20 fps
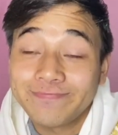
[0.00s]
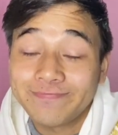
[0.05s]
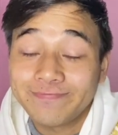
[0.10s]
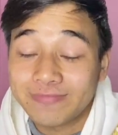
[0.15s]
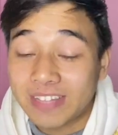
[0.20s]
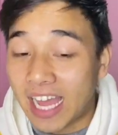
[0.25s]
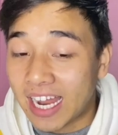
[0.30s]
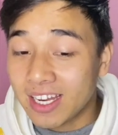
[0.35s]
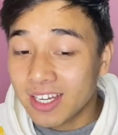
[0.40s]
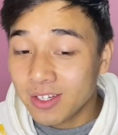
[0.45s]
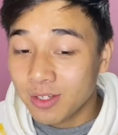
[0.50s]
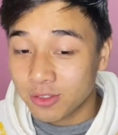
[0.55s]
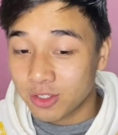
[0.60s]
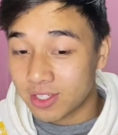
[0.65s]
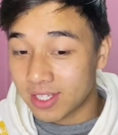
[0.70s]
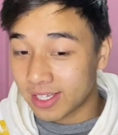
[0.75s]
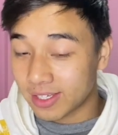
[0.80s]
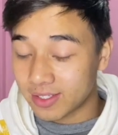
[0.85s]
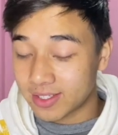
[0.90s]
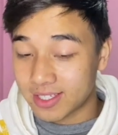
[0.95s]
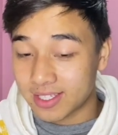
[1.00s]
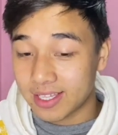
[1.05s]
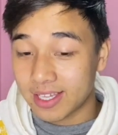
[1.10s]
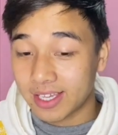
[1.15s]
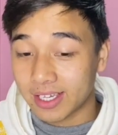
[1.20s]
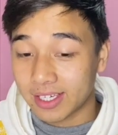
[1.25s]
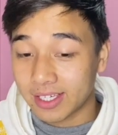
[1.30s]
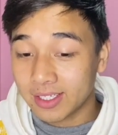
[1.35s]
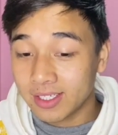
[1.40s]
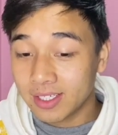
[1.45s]
I didn't know she could
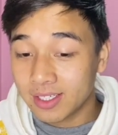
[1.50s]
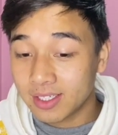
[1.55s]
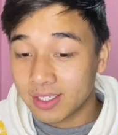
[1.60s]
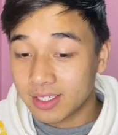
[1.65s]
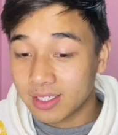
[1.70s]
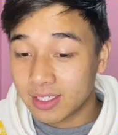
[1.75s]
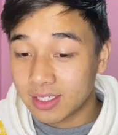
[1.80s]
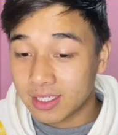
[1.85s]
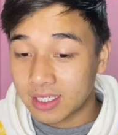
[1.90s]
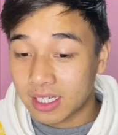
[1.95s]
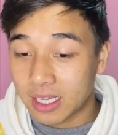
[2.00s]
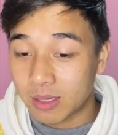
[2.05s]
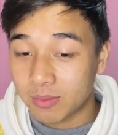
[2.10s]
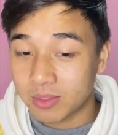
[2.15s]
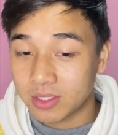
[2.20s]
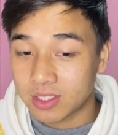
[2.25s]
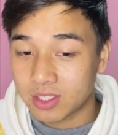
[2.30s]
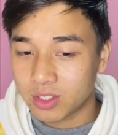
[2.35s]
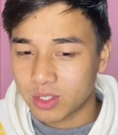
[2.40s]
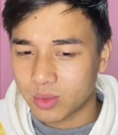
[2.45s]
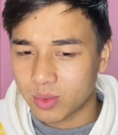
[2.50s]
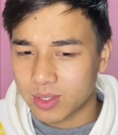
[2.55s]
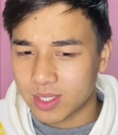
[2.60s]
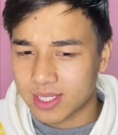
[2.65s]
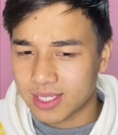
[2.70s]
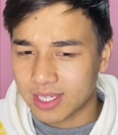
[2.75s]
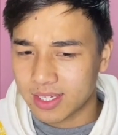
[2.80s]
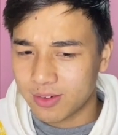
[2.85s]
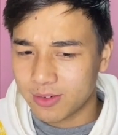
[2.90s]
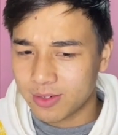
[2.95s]
sing. I mean, she was a
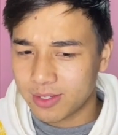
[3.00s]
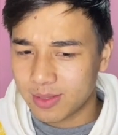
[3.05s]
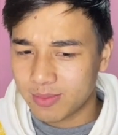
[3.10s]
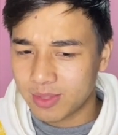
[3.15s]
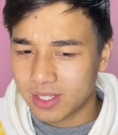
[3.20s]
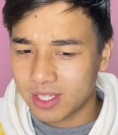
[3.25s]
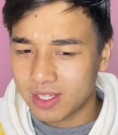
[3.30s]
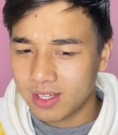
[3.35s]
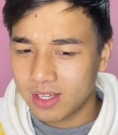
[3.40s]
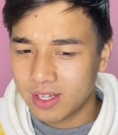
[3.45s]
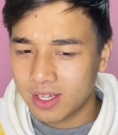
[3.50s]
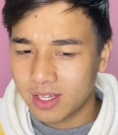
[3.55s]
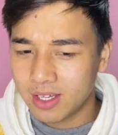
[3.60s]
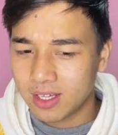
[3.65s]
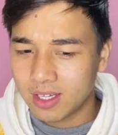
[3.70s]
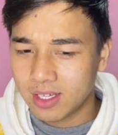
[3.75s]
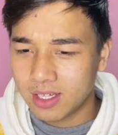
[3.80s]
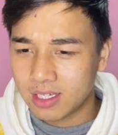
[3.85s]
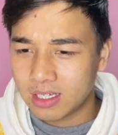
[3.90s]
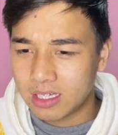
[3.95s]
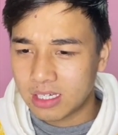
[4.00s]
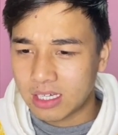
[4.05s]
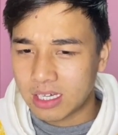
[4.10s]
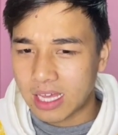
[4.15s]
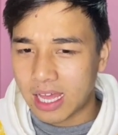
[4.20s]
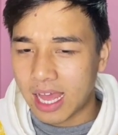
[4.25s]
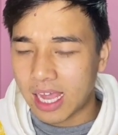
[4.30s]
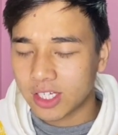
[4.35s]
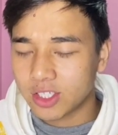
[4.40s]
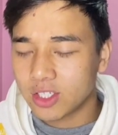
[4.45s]
singer or something.
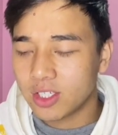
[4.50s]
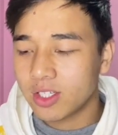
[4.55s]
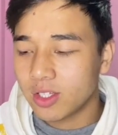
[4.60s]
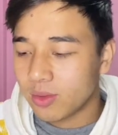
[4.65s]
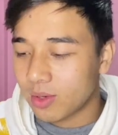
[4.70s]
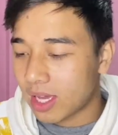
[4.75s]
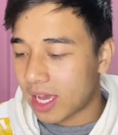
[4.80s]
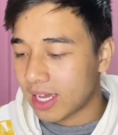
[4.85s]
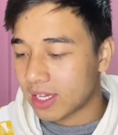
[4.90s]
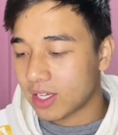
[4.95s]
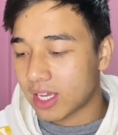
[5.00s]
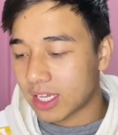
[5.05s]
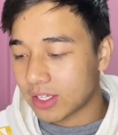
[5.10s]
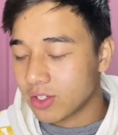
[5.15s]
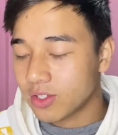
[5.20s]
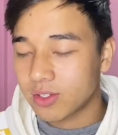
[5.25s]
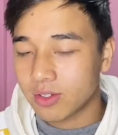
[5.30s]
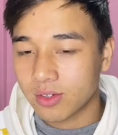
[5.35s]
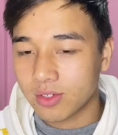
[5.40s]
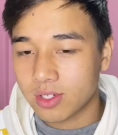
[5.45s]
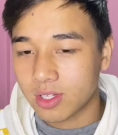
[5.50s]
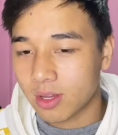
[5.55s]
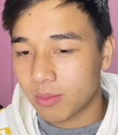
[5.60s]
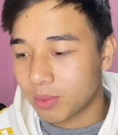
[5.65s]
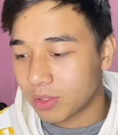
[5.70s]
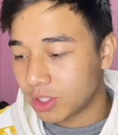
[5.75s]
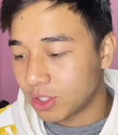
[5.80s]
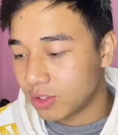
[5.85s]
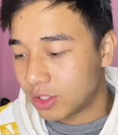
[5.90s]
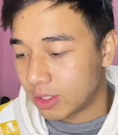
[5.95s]
Actually, I just searched it up on
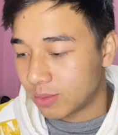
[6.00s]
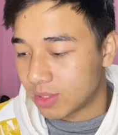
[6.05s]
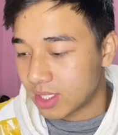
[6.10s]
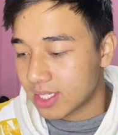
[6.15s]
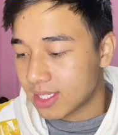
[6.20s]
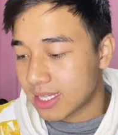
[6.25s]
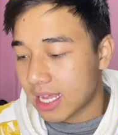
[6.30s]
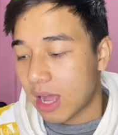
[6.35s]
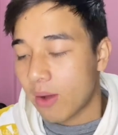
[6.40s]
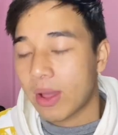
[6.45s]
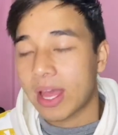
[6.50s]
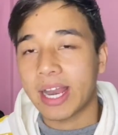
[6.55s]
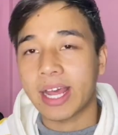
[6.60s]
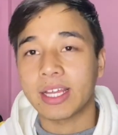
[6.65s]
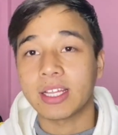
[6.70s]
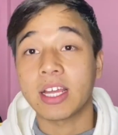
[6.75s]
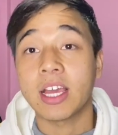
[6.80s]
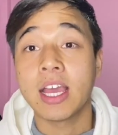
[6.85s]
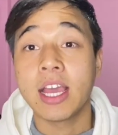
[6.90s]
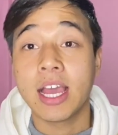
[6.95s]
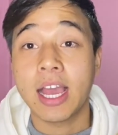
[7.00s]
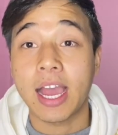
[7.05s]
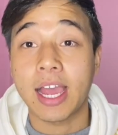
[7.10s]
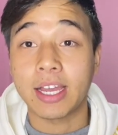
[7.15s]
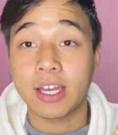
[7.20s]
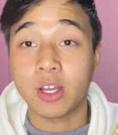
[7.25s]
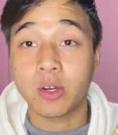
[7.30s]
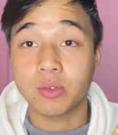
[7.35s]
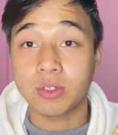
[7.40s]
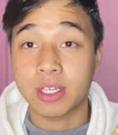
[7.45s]
YouTube just now, and I
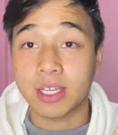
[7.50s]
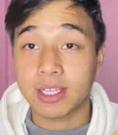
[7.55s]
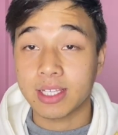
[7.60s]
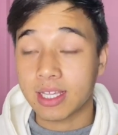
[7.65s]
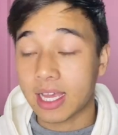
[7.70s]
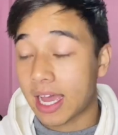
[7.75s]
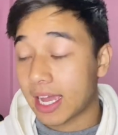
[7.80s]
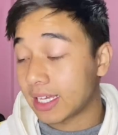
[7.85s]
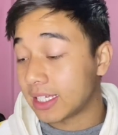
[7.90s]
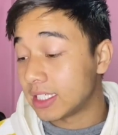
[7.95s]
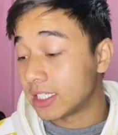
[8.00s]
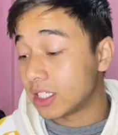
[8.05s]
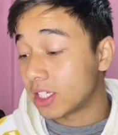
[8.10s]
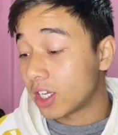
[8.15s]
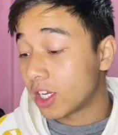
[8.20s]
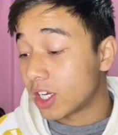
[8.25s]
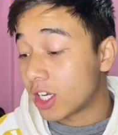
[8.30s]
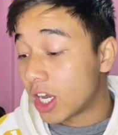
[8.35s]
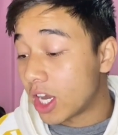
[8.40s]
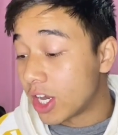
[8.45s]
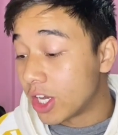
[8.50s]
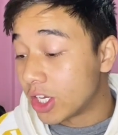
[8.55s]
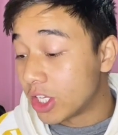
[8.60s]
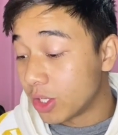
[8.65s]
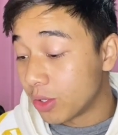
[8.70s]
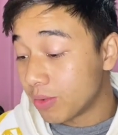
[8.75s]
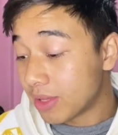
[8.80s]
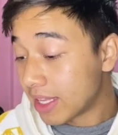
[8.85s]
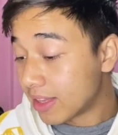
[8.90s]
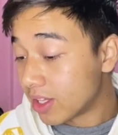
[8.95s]
knew
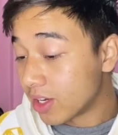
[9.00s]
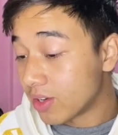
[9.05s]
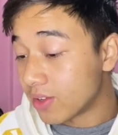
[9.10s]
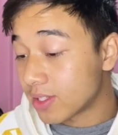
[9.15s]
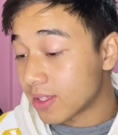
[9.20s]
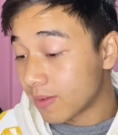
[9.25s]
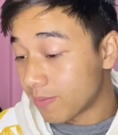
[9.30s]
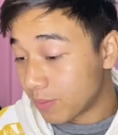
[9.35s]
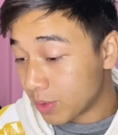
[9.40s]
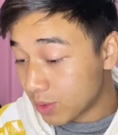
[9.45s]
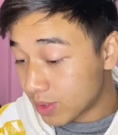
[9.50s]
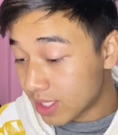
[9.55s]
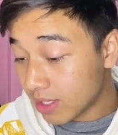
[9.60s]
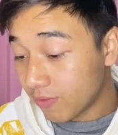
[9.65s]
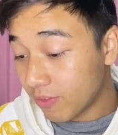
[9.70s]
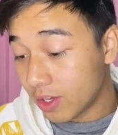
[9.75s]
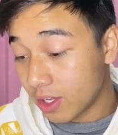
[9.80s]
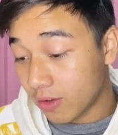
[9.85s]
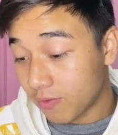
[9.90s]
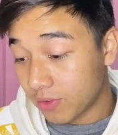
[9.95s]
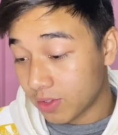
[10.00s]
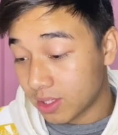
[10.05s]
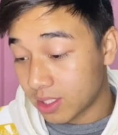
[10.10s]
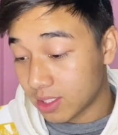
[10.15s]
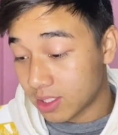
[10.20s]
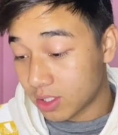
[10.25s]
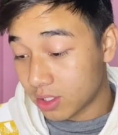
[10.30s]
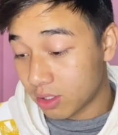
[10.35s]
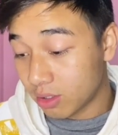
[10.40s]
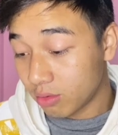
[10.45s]
that there's a music video for this
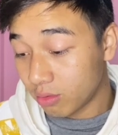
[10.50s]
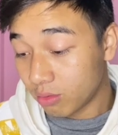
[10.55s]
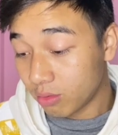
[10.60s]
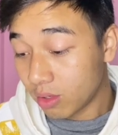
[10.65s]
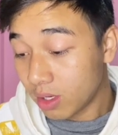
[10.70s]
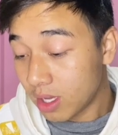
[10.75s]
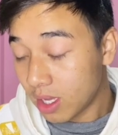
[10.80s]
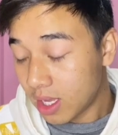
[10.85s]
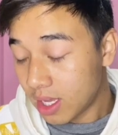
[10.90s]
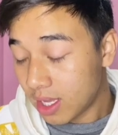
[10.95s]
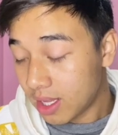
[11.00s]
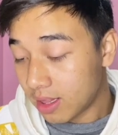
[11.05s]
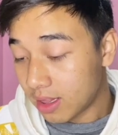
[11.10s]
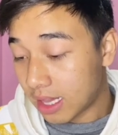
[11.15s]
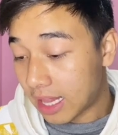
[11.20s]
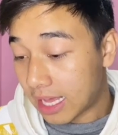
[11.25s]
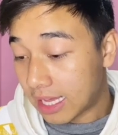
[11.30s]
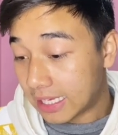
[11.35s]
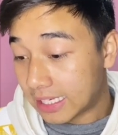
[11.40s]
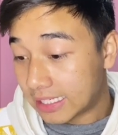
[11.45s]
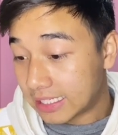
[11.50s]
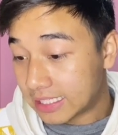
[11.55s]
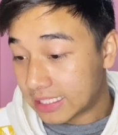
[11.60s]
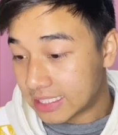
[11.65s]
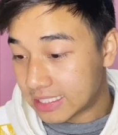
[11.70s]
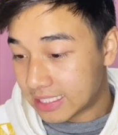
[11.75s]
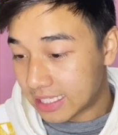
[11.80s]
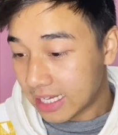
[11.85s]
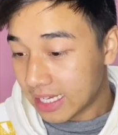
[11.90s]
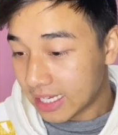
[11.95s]
too. Like,
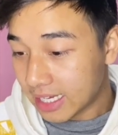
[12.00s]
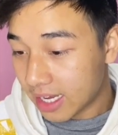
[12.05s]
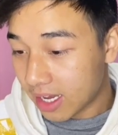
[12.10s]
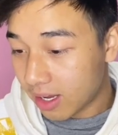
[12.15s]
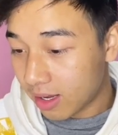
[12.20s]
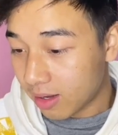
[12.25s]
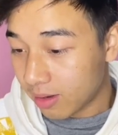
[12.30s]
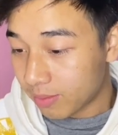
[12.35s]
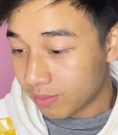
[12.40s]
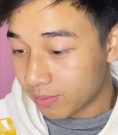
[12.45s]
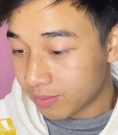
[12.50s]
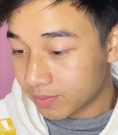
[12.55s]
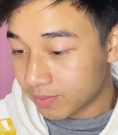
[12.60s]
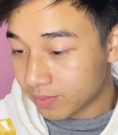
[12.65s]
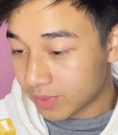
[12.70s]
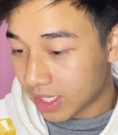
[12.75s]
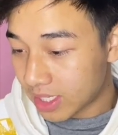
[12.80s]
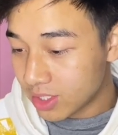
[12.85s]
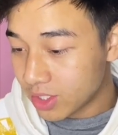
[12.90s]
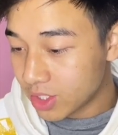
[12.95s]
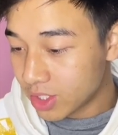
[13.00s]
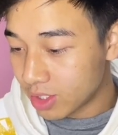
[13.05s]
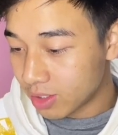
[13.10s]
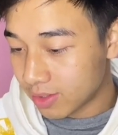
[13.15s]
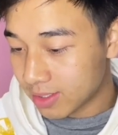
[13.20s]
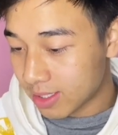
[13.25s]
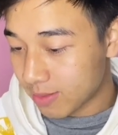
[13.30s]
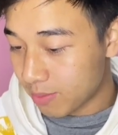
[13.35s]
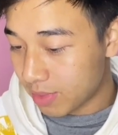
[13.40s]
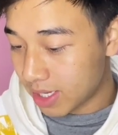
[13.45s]
damn. And she looks
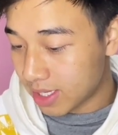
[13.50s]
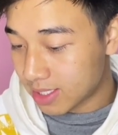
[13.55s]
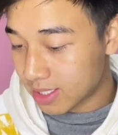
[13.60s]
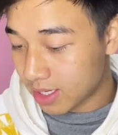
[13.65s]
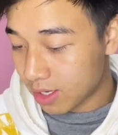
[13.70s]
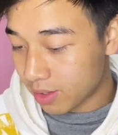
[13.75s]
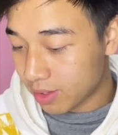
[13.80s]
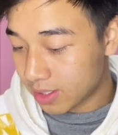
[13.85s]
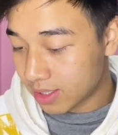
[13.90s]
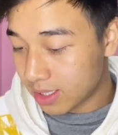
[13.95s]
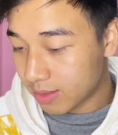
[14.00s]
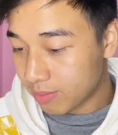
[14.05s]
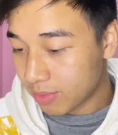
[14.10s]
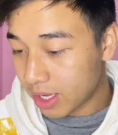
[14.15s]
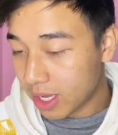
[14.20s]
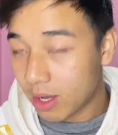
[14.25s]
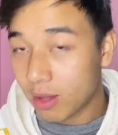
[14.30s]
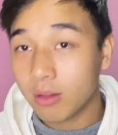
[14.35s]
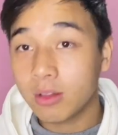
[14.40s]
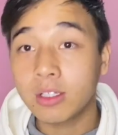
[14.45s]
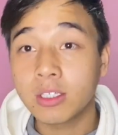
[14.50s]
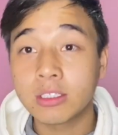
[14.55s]
amazing on the thumbnail.